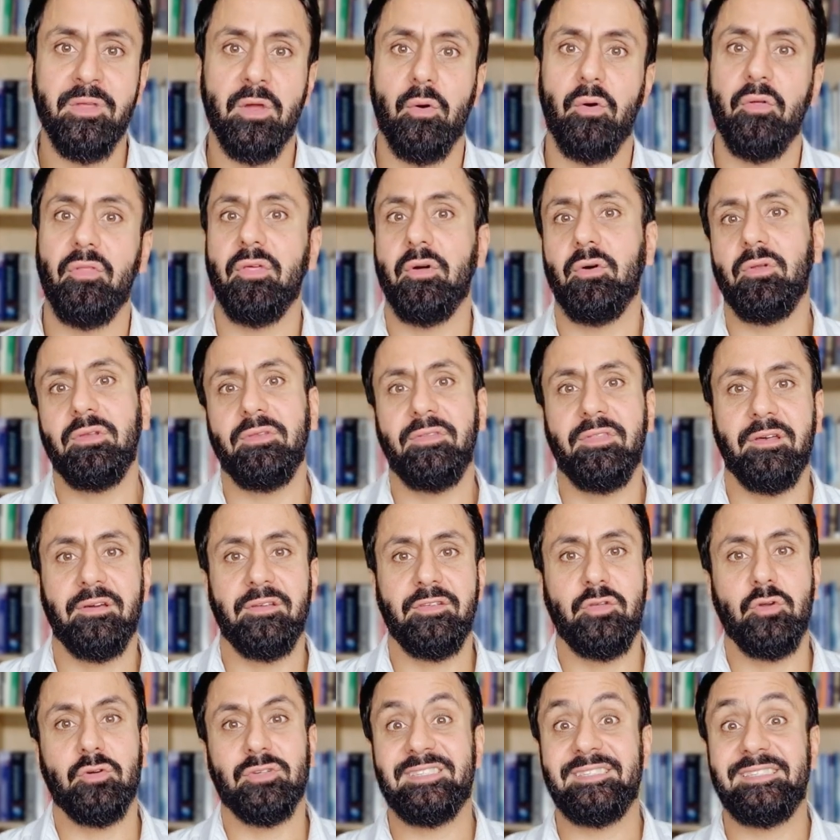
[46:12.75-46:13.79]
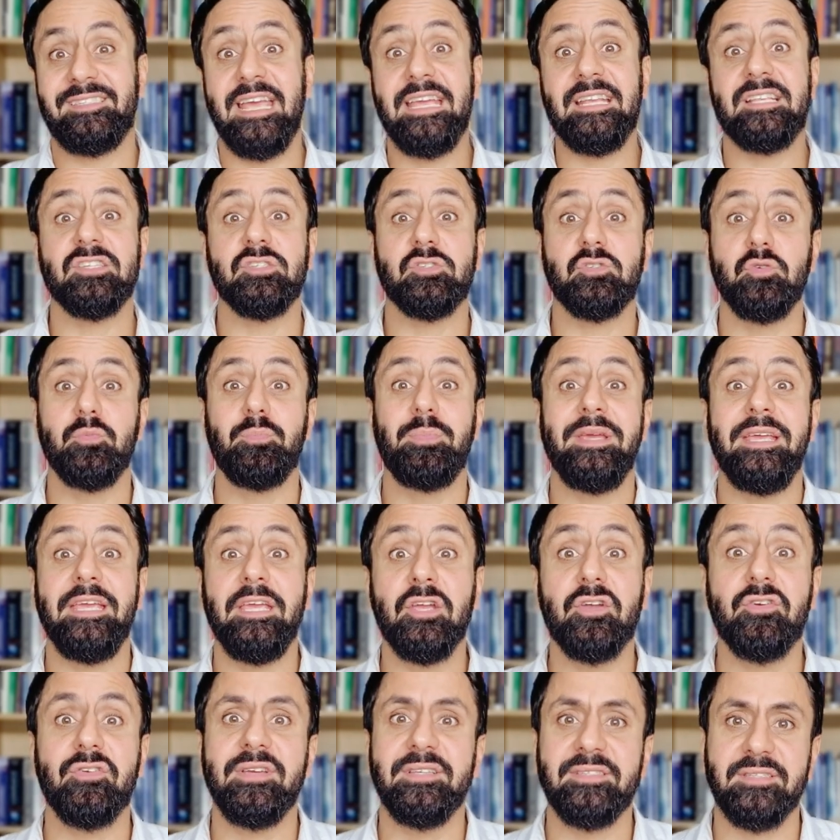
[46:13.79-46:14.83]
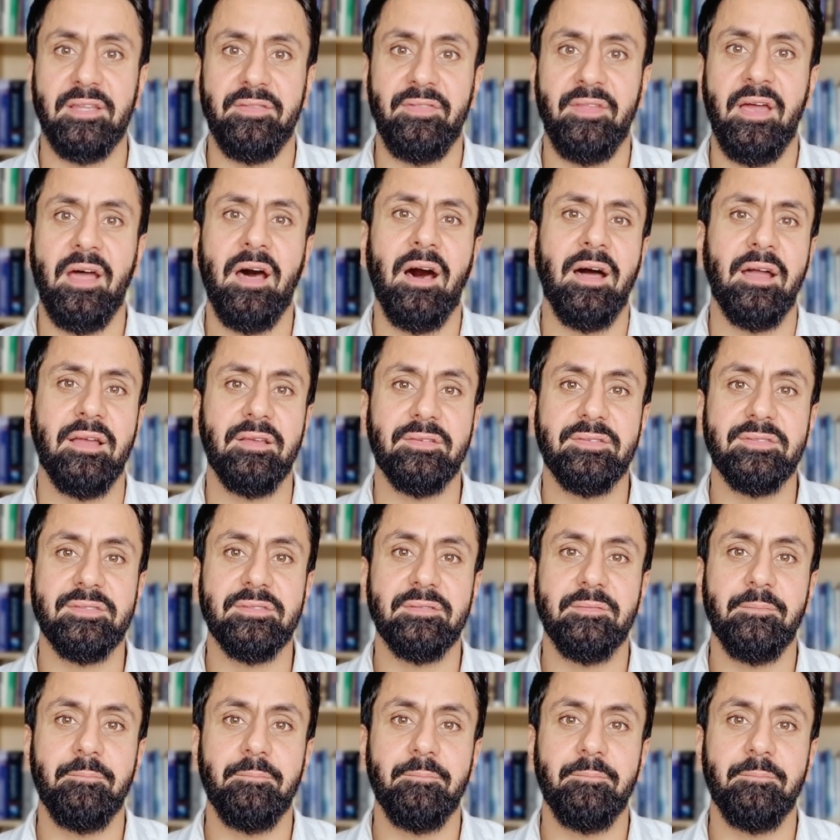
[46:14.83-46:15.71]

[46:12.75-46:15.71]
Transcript: Or the, the, your status would be increased in their eyes.